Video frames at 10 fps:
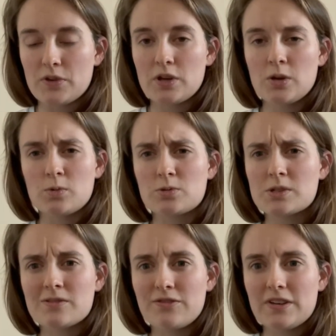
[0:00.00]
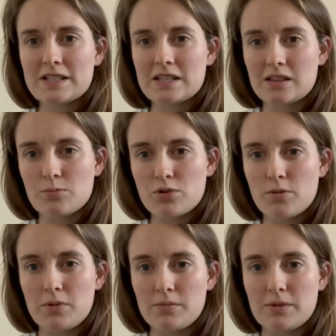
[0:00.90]
which wasn't fixing the
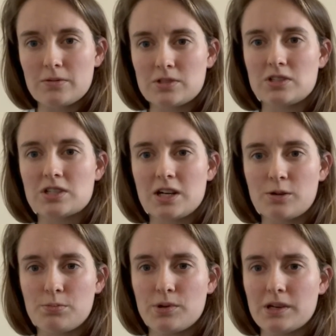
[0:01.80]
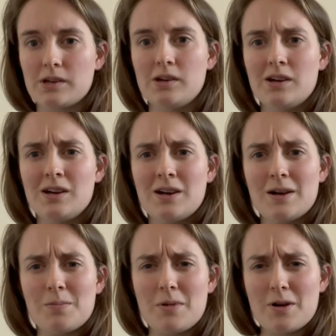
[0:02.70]
problem. It was just kind of putting a
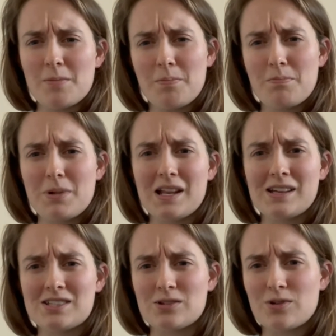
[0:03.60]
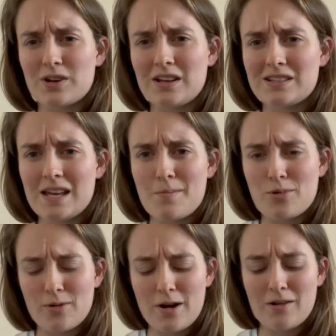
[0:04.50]
plaster on it
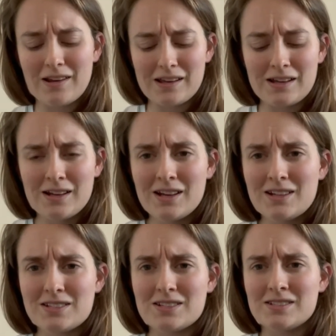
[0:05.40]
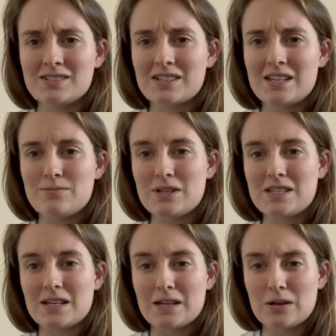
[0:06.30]
temporarily to keep me
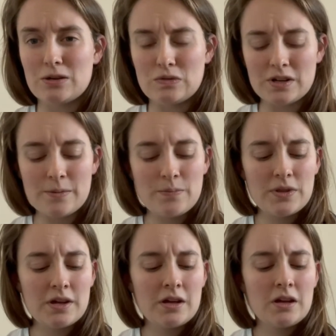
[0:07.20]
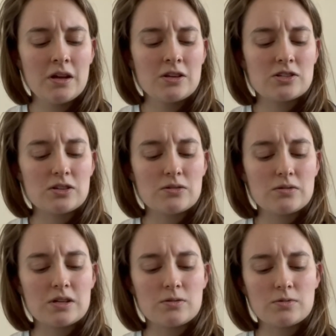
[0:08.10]
ticking over. So
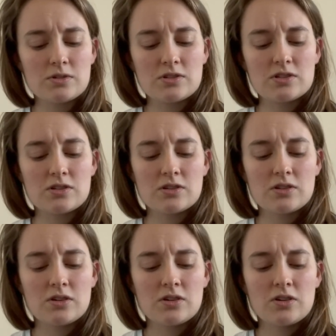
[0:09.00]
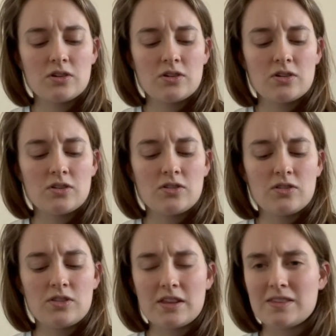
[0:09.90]
it was,
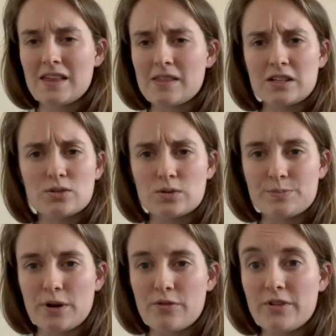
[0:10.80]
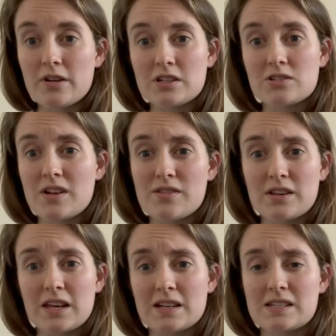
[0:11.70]
then they talked about various strengthening
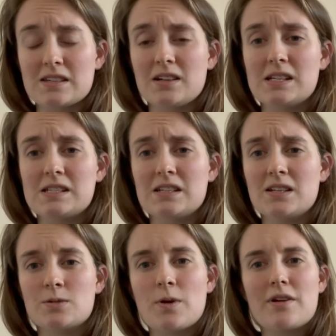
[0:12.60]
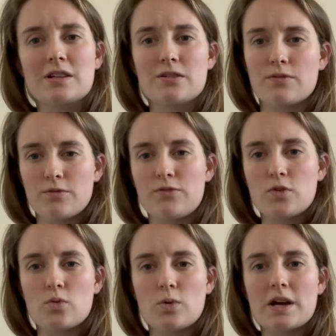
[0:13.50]
exercises, wearing different
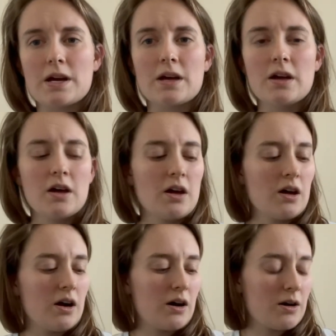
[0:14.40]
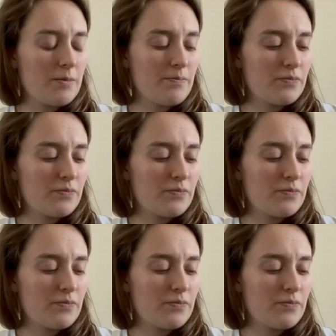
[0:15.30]
footwear, and